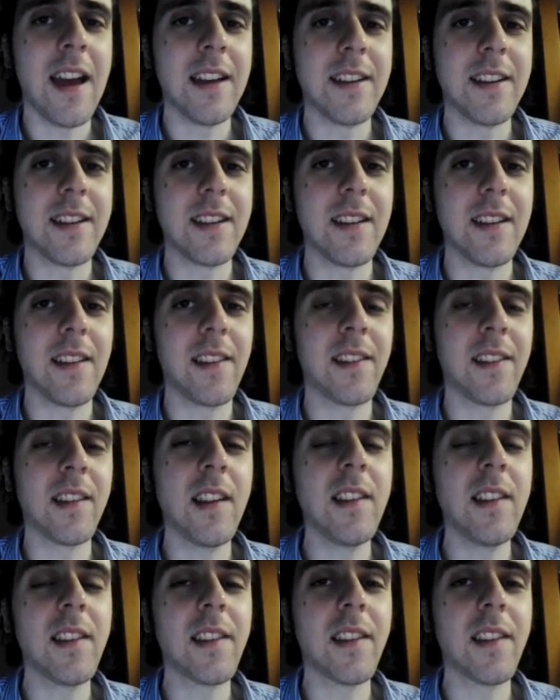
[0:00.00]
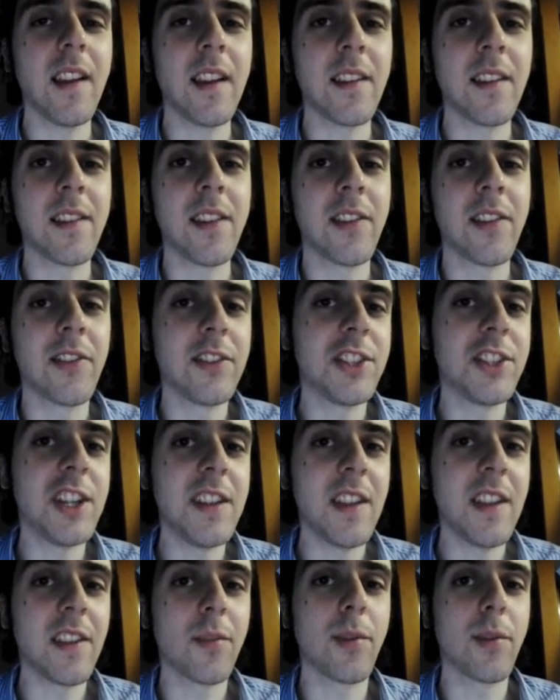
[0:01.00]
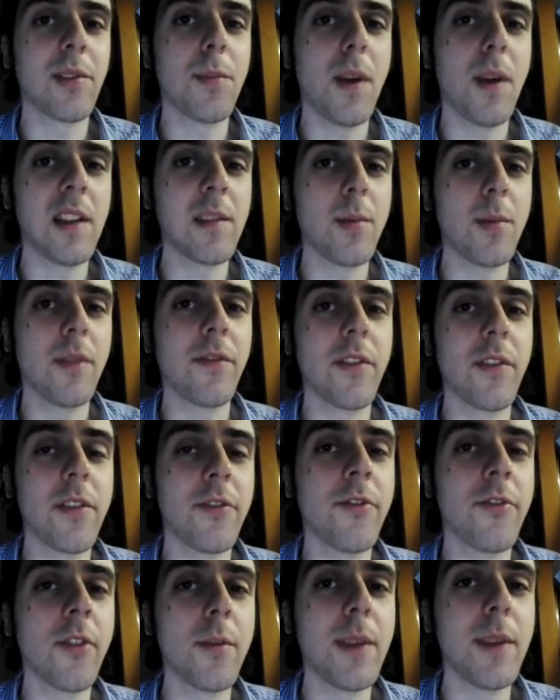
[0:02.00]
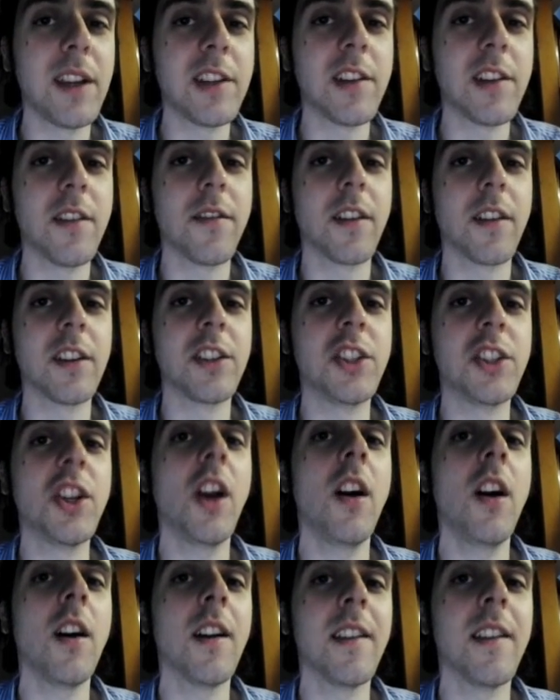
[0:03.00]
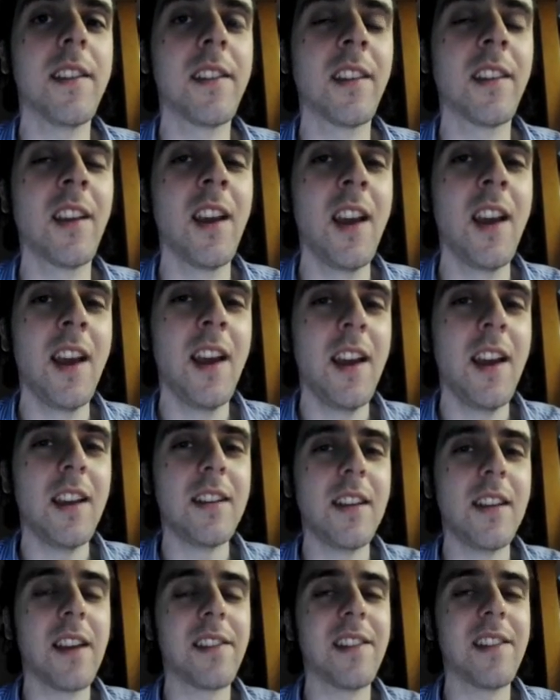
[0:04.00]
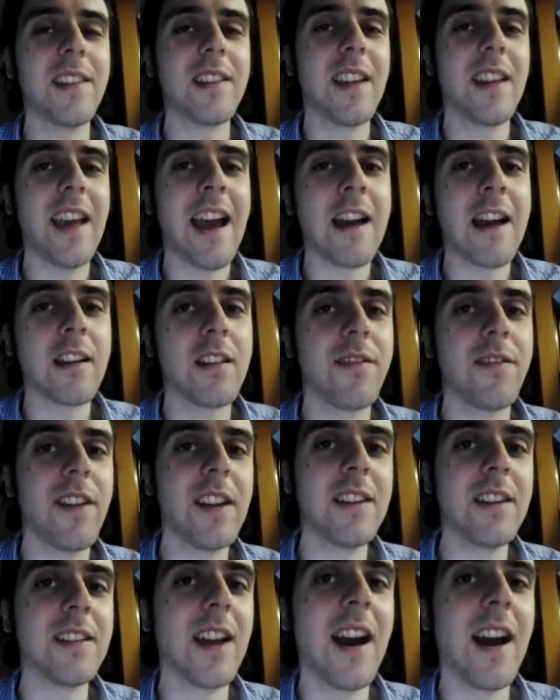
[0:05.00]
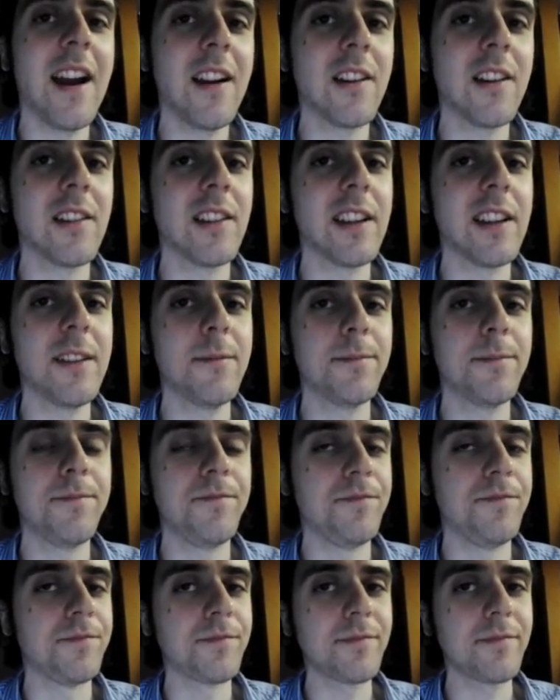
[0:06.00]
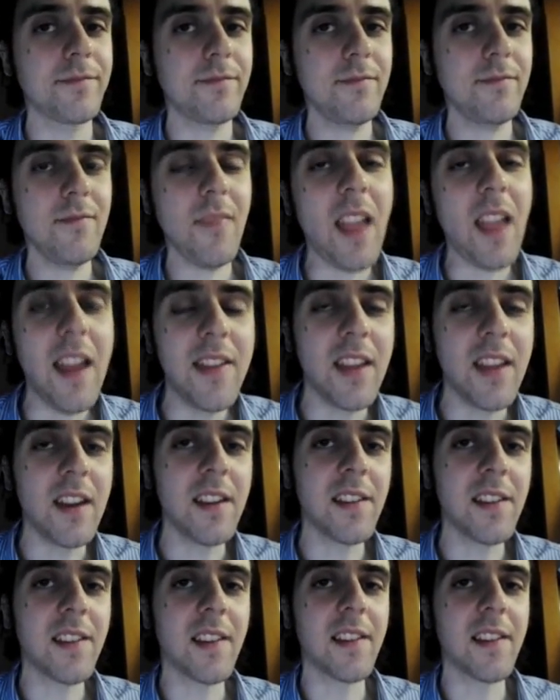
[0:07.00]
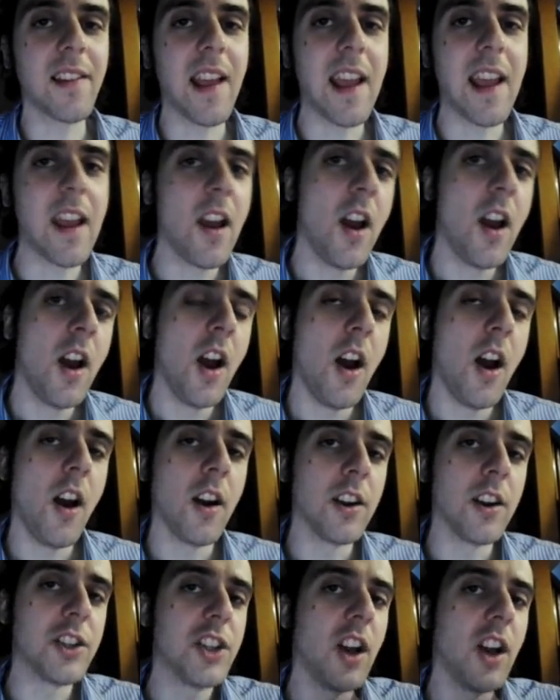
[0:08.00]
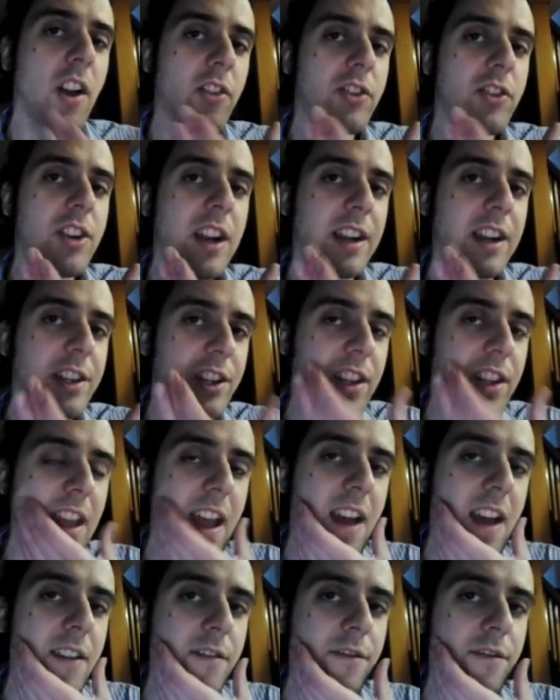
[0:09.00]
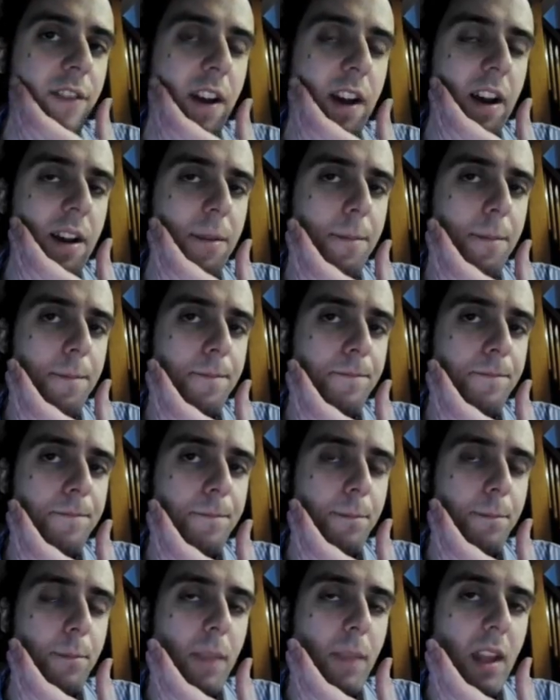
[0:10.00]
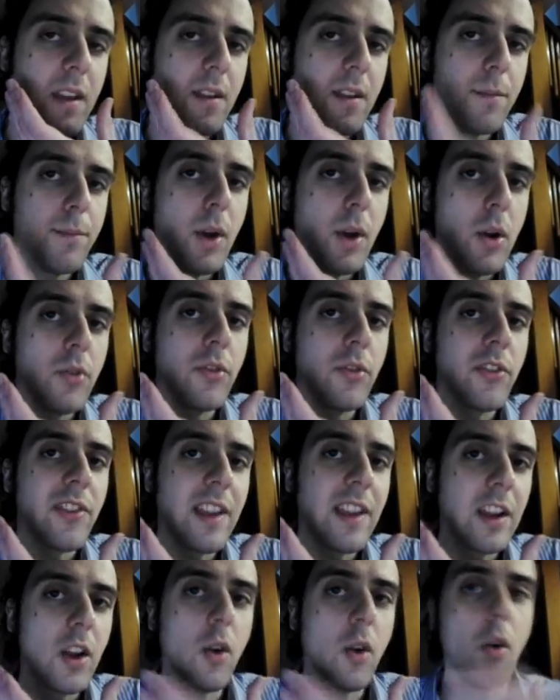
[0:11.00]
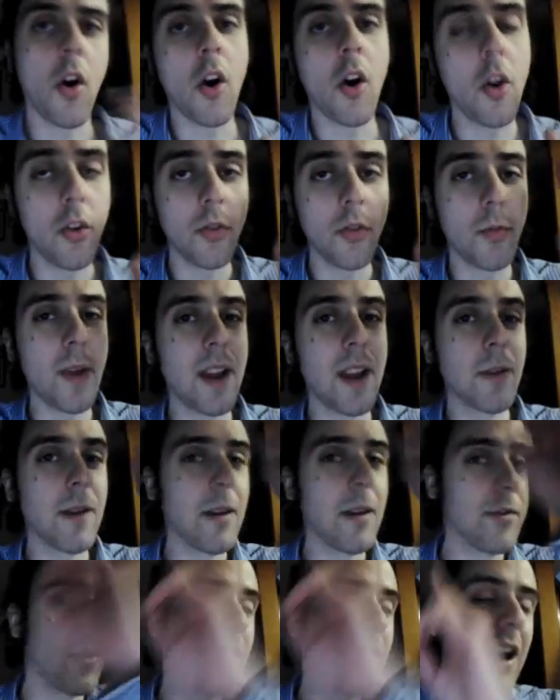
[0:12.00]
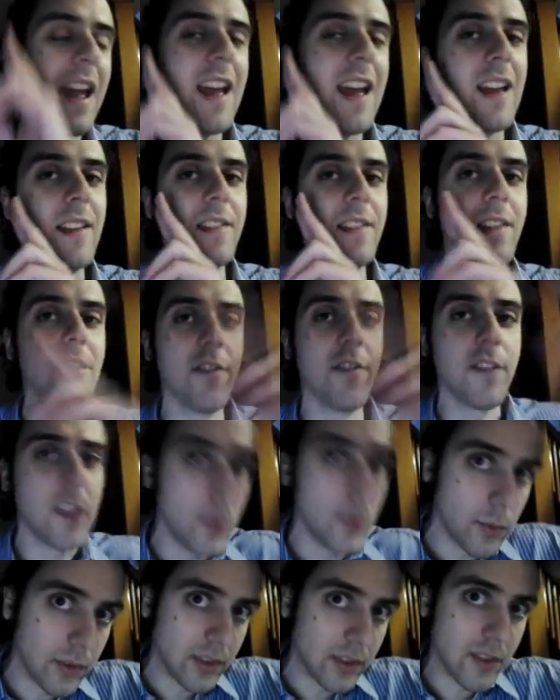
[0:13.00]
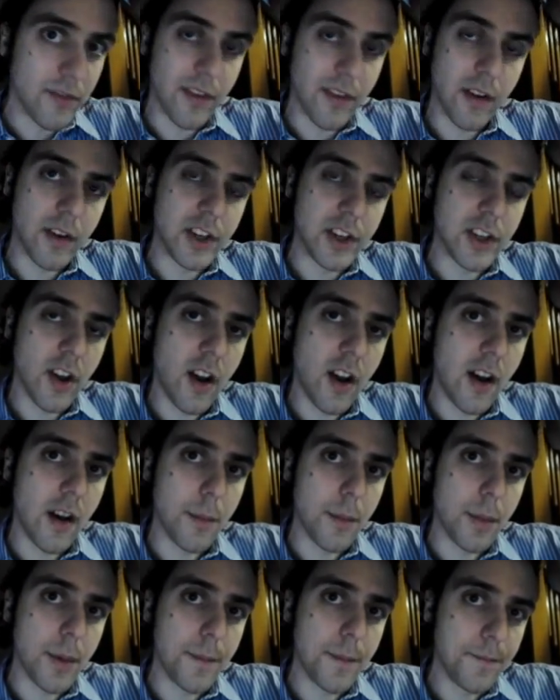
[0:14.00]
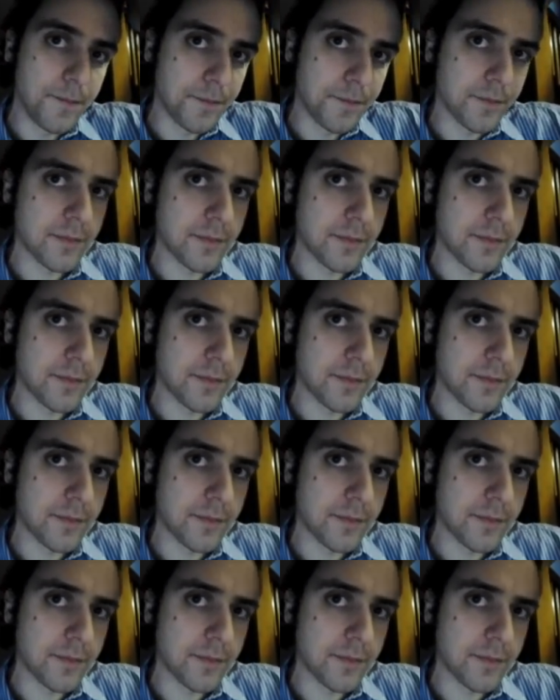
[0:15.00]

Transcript: that since this gene that's responsible for the formation of our jaws doesn't activate entirely, that is to say, our jaws should actually have um, bones that go all the way around our heads and fuse at the very top.